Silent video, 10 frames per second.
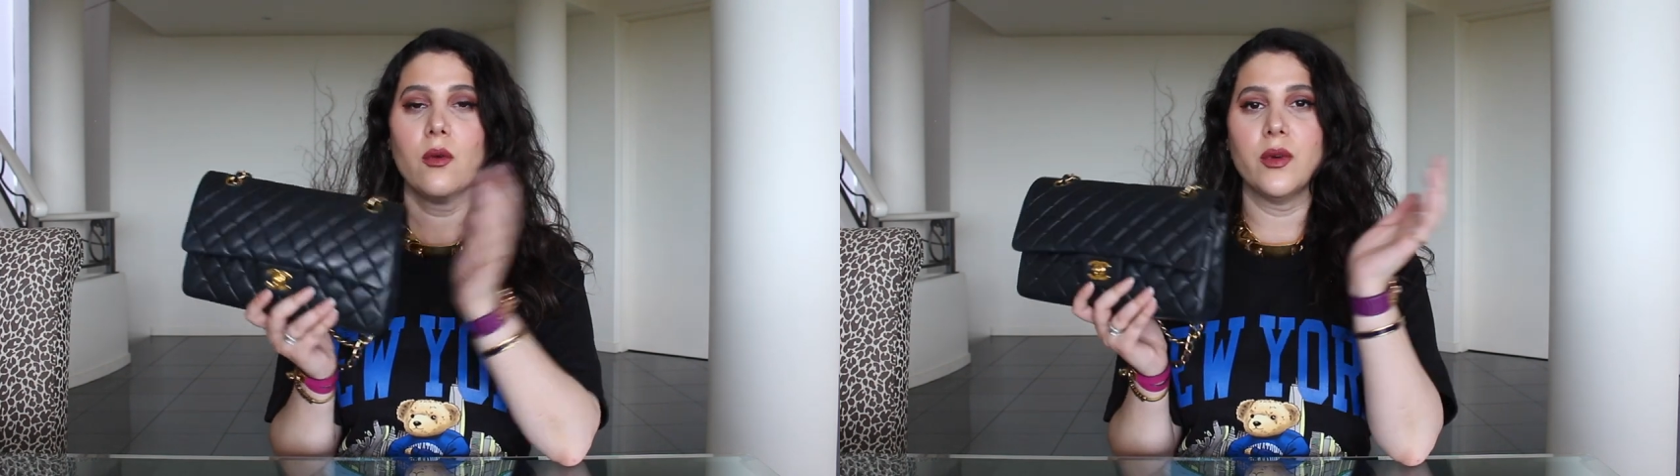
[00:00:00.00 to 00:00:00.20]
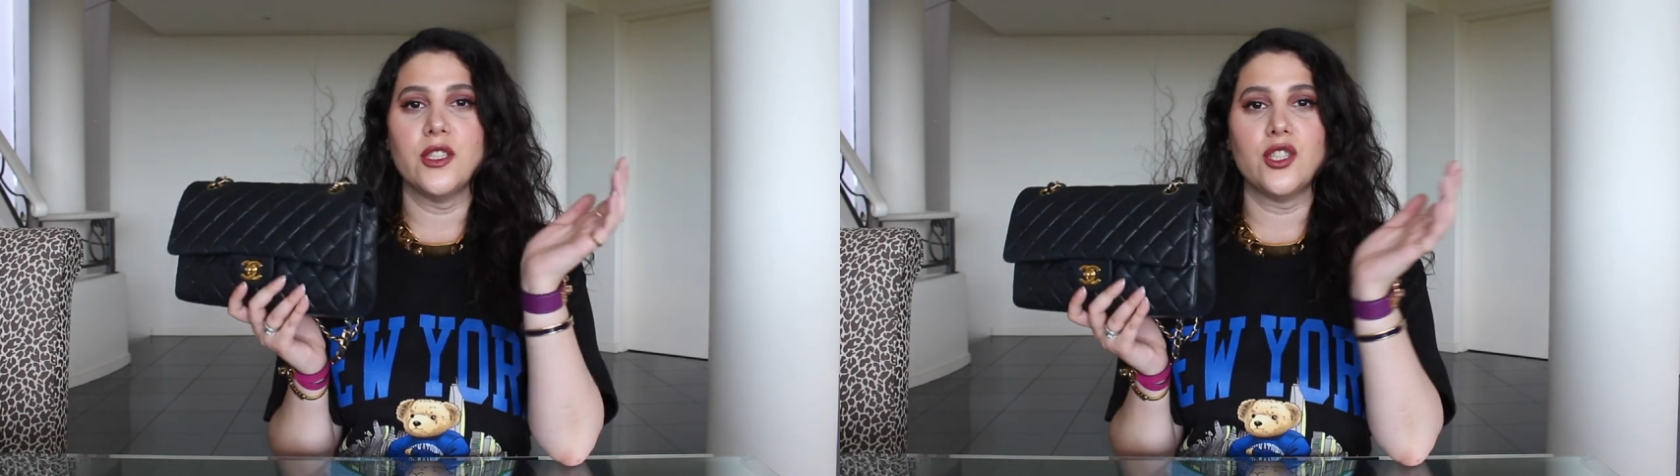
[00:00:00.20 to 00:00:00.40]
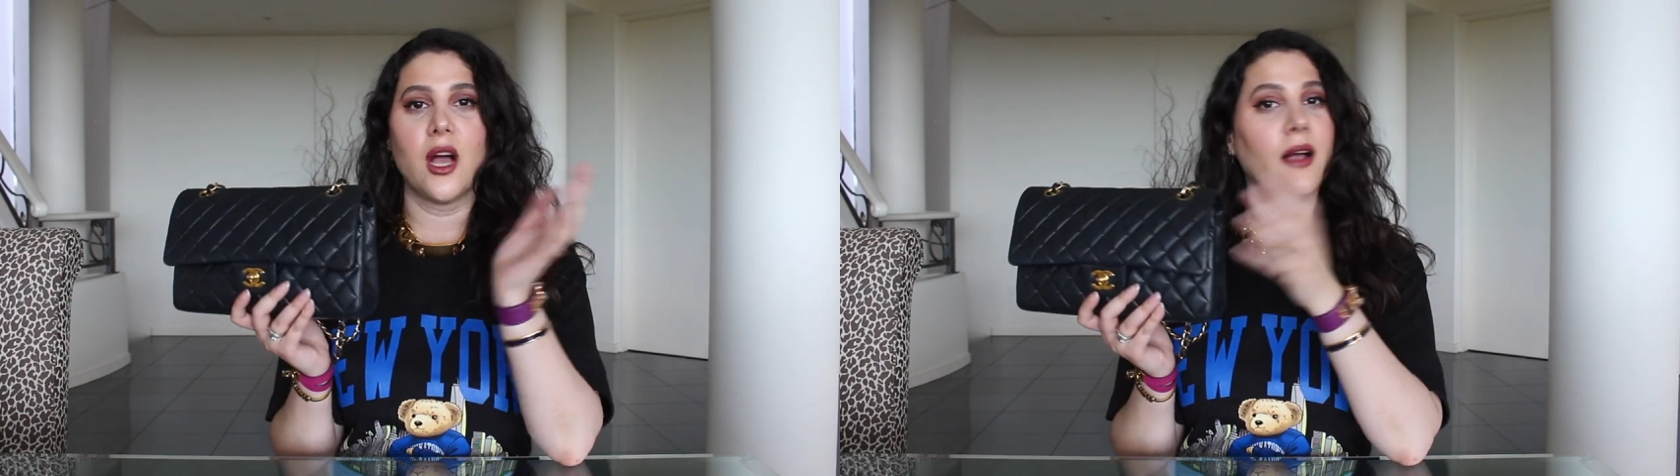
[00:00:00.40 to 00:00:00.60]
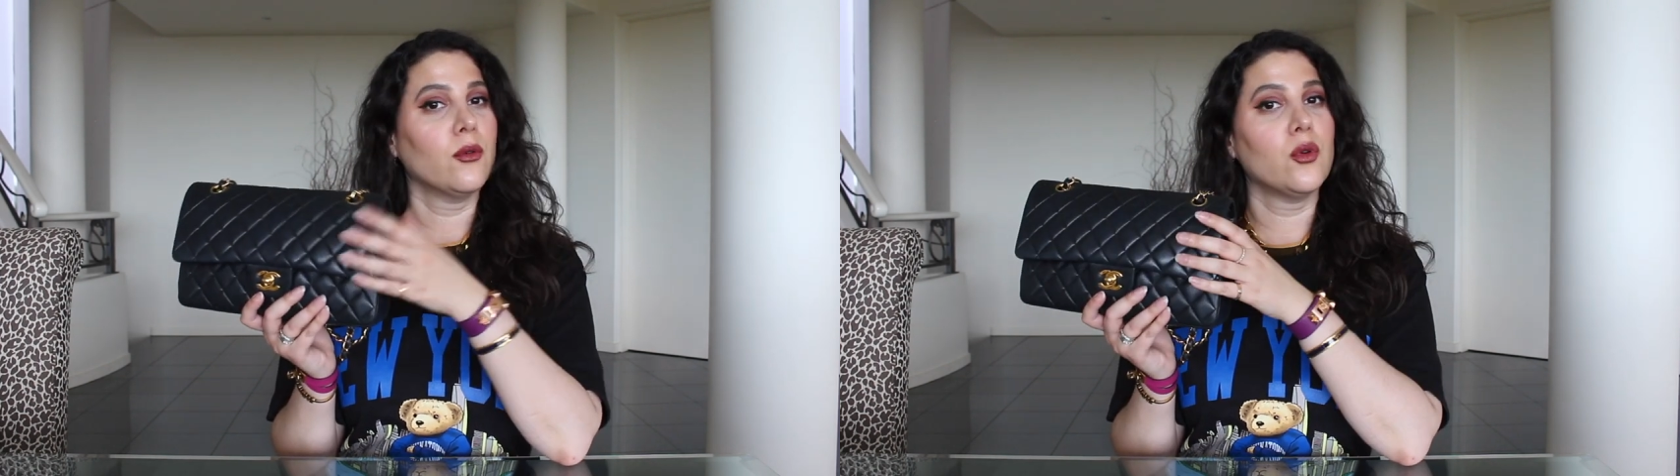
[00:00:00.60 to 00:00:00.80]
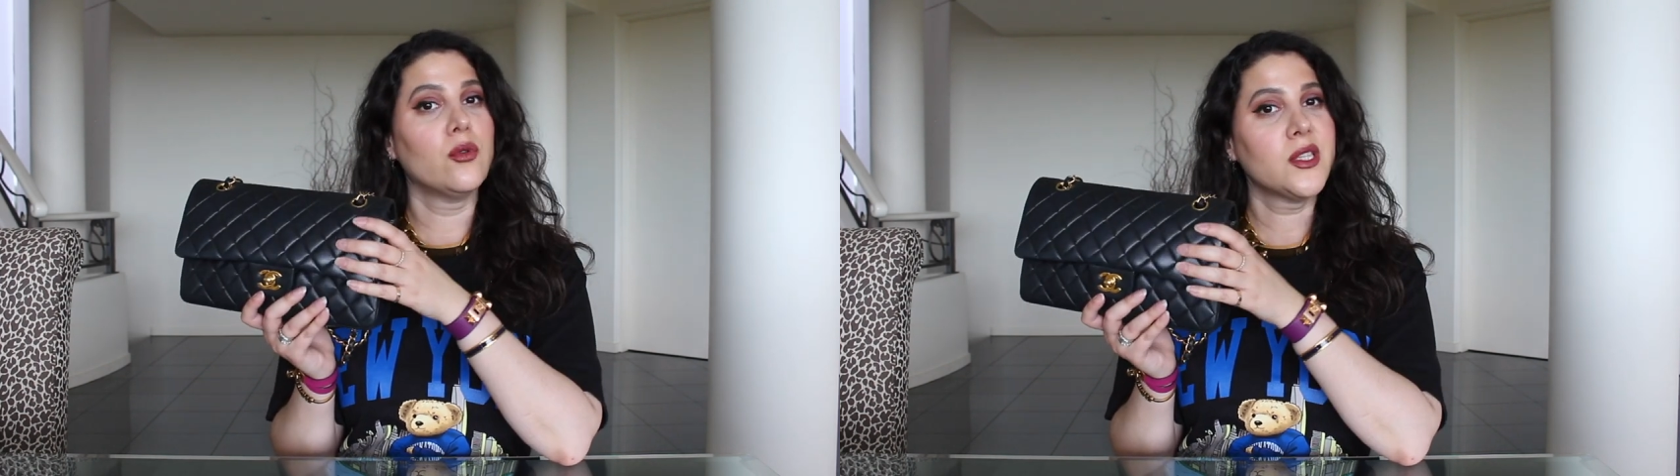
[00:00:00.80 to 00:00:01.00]
which I
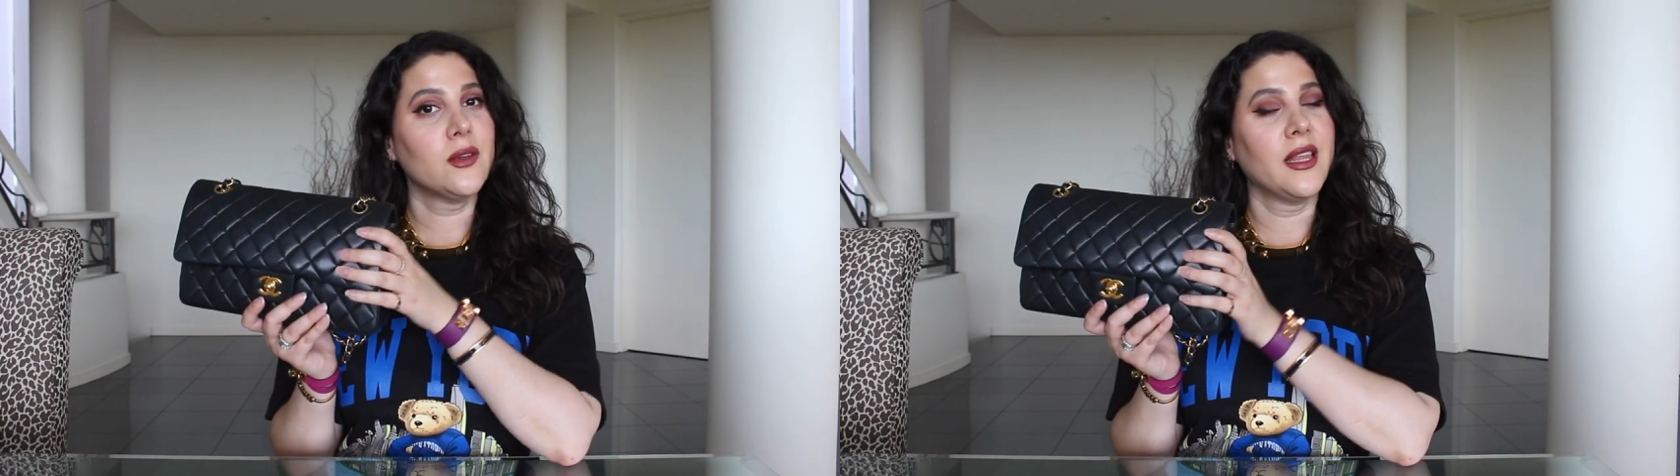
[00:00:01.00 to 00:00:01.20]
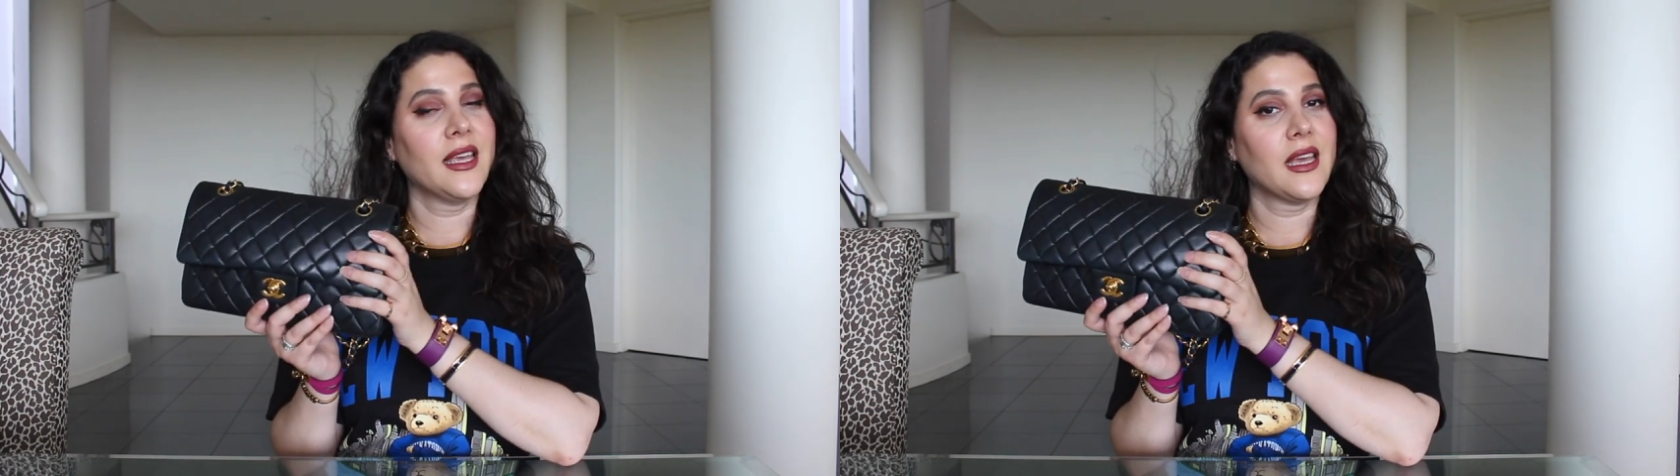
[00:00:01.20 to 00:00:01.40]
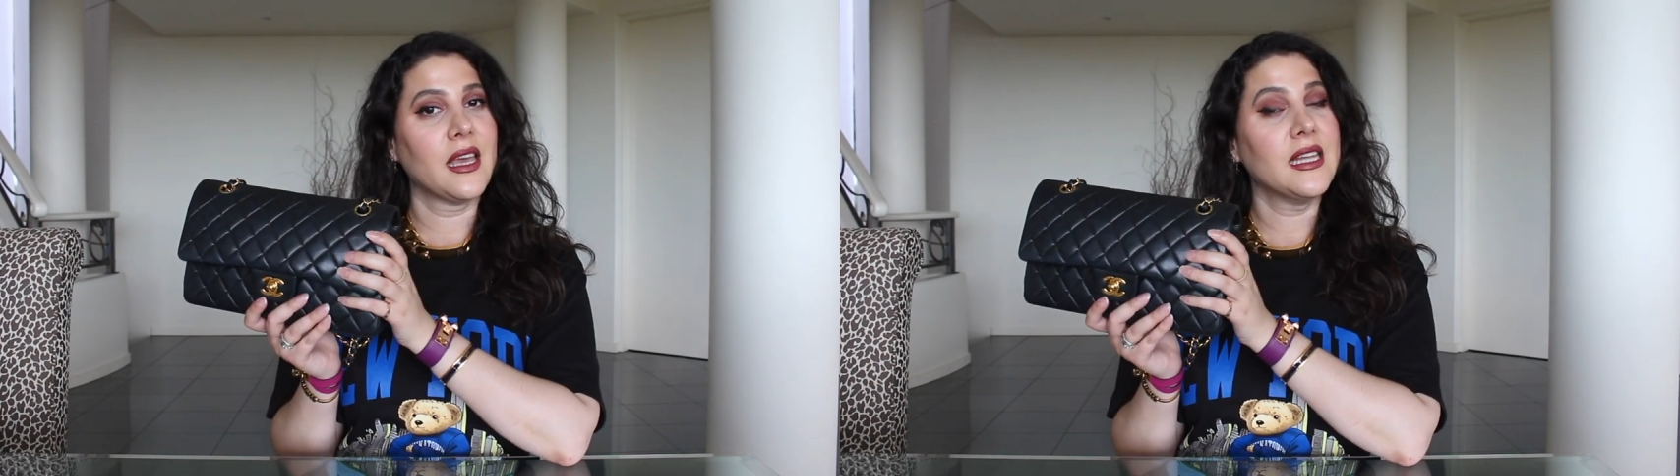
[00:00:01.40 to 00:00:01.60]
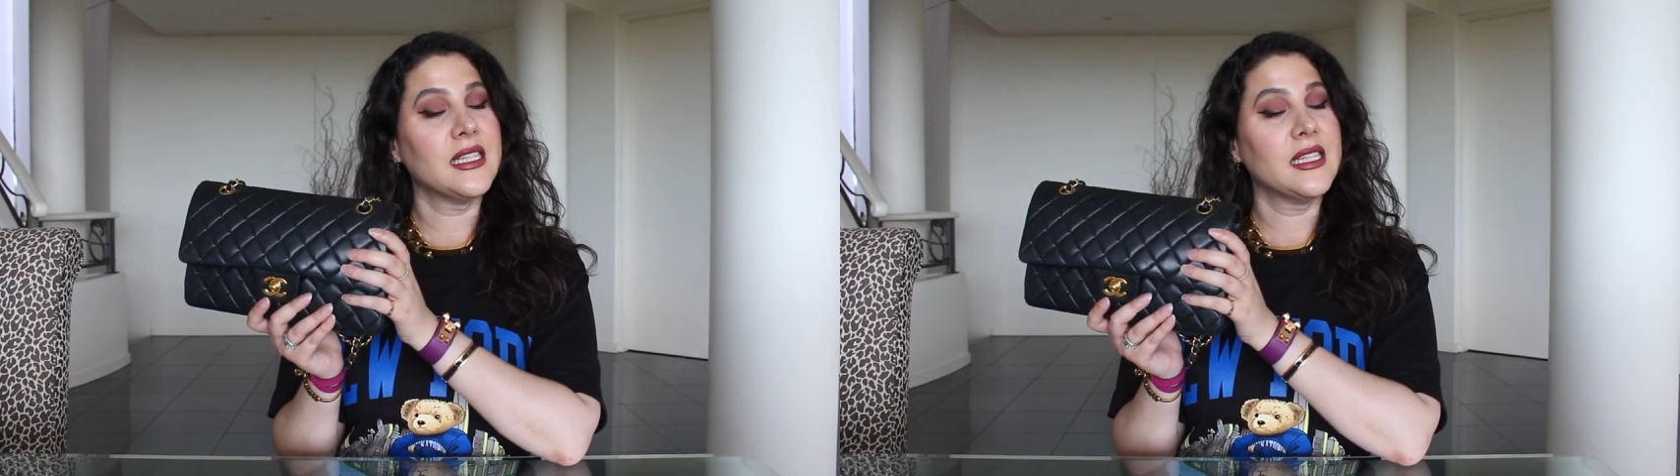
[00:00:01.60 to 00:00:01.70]
will also link